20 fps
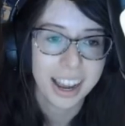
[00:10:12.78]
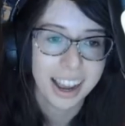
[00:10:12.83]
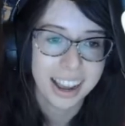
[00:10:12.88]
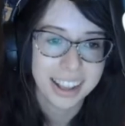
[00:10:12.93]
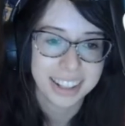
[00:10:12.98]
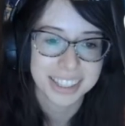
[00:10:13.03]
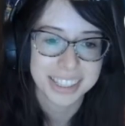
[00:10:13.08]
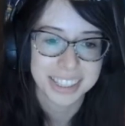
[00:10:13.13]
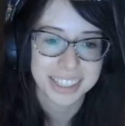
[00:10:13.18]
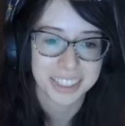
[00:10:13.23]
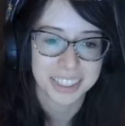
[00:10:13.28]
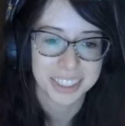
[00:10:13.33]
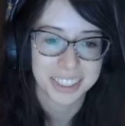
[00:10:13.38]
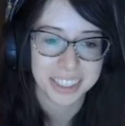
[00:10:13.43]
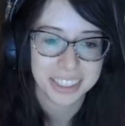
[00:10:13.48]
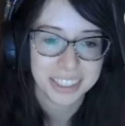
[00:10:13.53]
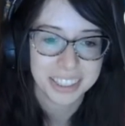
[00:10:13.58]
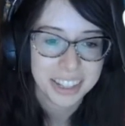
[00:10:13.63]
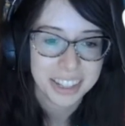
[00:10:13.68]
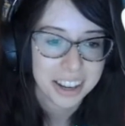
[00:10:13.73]
that's a
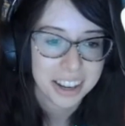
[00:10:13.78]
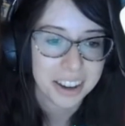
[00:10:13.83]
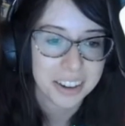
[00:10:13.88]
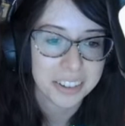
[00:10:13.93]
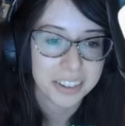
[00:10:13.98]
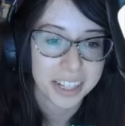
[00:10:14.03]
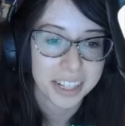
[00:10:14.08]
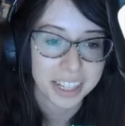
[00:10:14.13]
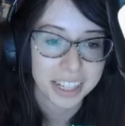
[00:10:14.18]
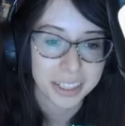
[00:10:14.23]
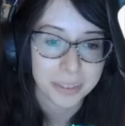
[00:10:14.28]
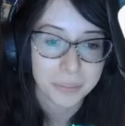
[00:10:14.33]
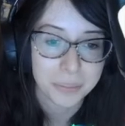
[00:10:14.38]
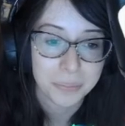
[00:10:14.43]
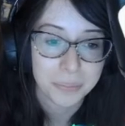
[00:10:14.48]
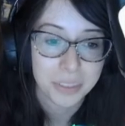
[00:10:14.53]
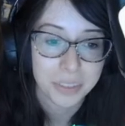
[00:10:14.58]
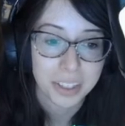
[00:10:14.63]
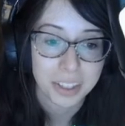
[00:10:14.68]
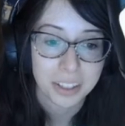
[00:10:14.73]
crit. Okay,
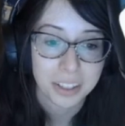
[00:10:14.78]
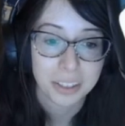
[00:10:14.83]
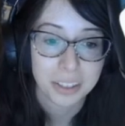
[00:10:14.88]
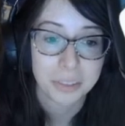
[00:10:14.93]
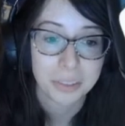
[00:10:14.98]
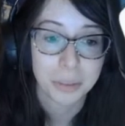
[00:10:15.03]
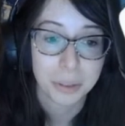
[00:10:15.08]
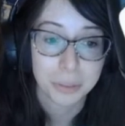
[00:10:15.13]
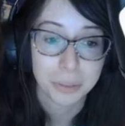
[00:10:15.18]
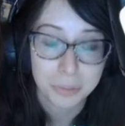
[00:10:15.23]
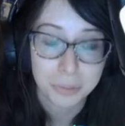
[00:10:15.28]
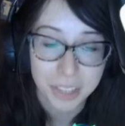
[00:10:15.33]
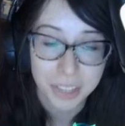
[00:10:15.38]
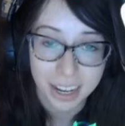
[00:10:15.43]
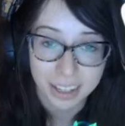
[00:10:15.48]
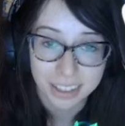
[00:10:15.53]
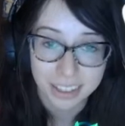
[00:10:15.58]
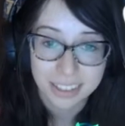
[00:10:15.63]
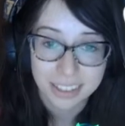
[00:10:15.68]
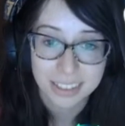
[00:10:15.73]

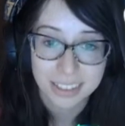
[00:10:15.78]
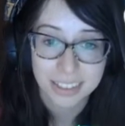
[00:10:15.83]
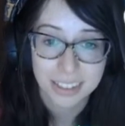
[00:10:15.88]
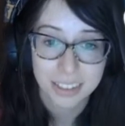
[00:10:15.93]
Reflect.